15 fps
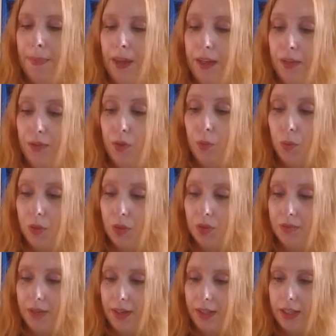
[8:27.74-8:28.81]
and if you want to
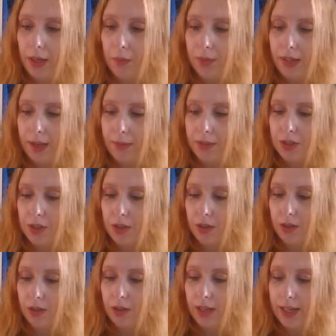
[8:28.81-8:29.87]
find out what happens
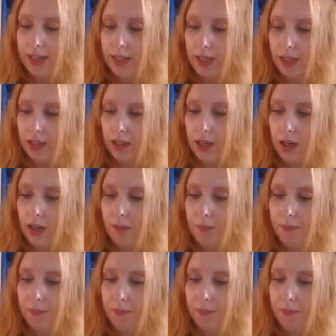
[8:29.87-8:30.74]
to Kasienka,